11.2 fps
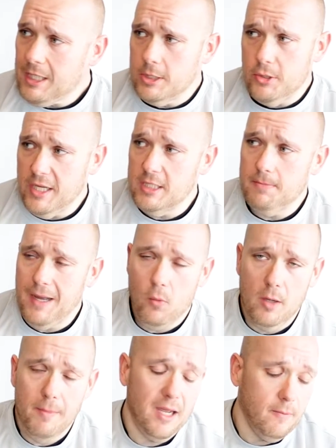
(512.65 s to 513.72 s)
So that's one
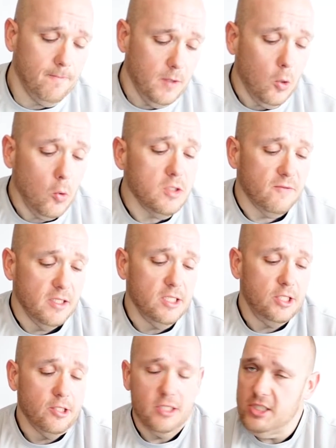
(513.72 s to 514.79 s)
of my goals for this
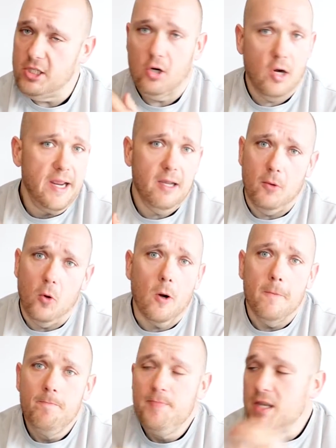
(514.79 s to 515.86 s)
year, is just to crank
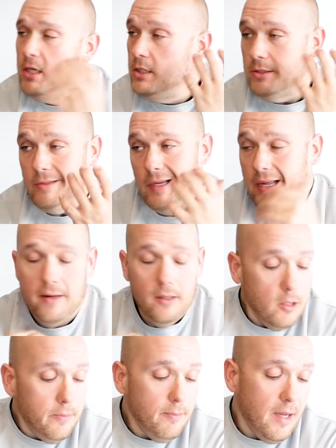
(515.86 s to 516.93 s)
more. So I kind
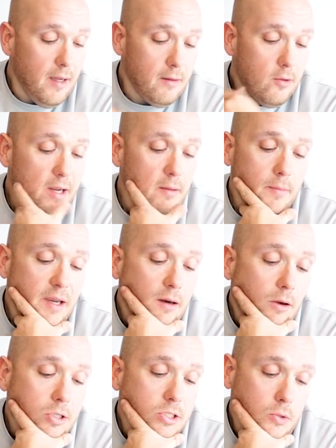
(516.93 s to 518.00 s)
of upped my crankbait
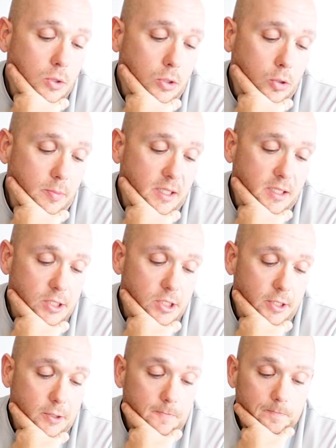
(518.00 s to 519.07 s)
arsenal a little bit this
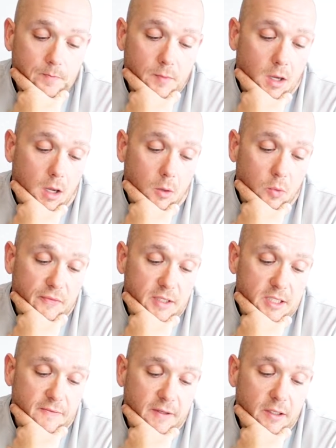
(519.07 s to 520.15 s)
year with
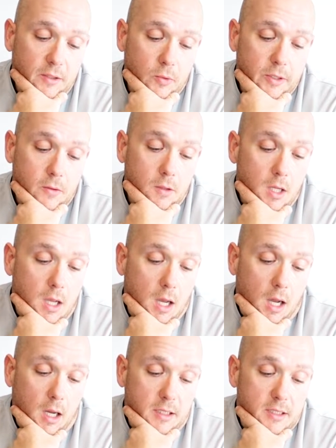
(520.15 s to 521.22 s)
this feeling reel
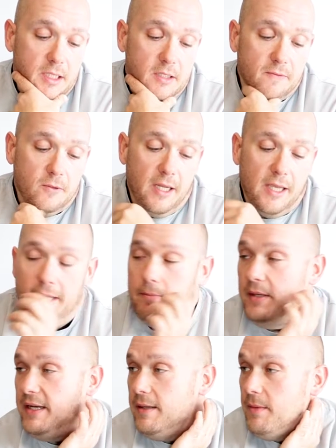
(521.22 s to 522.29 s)
6'8"
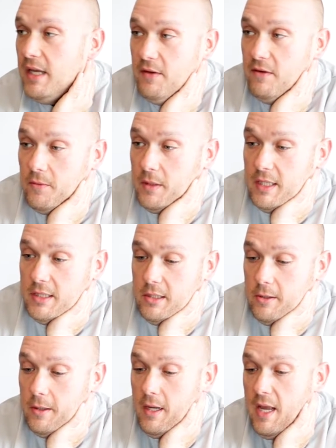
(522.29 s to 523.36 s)
medium heavy from
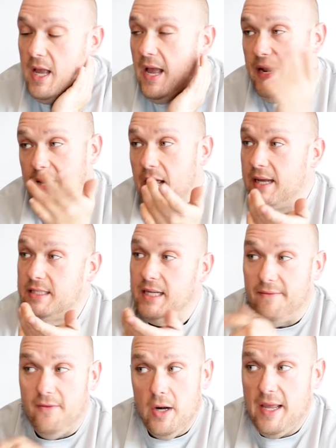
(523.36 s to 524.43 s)
Kistler. And like I said,
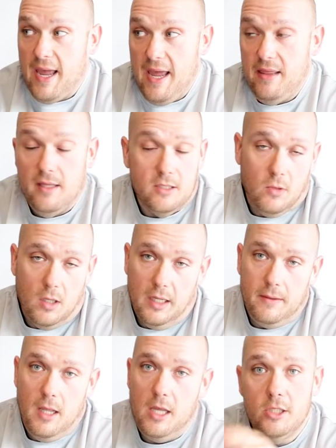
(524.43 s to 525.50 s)
I've already had this
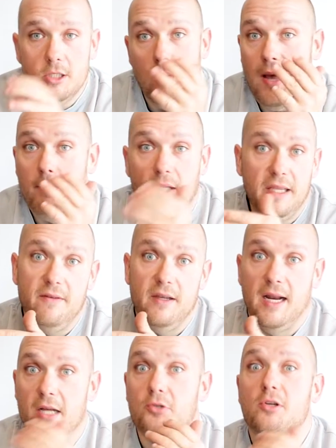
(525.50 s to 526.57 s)
rod, so I believe in
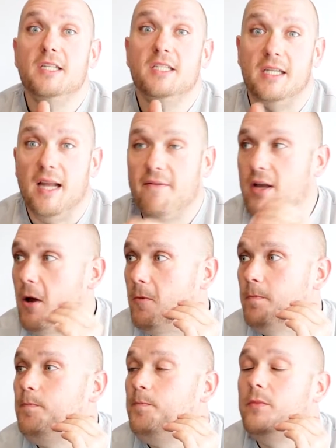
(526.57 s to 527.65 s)
it. I trust it. I've
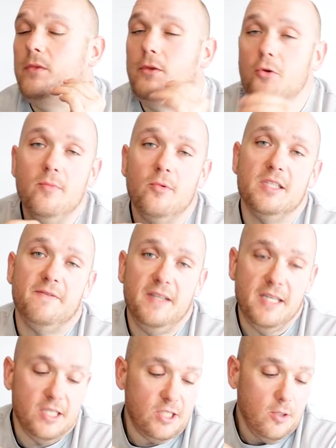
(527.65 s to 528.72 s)
caught numerous
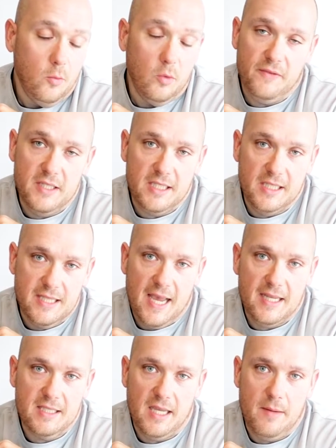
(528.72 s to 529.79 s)
fish with this
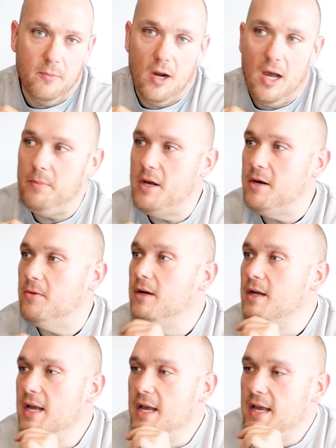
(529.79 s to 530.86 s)
exact same rod model,
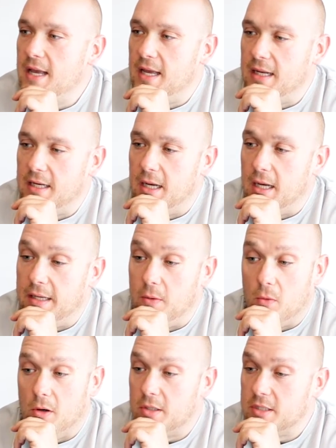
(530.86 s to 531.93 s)
and it
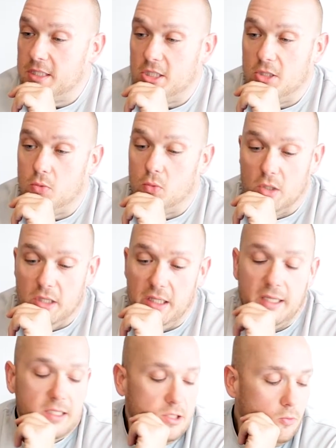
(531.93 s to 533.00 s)
works. It's
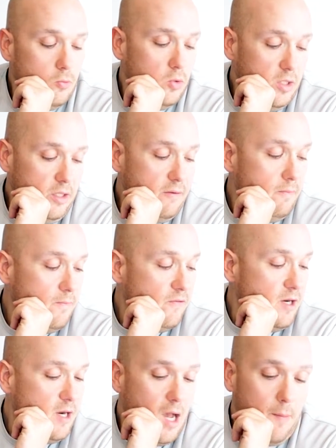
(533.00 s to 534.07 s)
a really
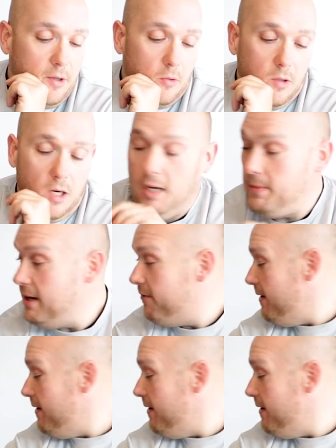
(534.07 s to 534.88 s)
phenomenal rod. Matter of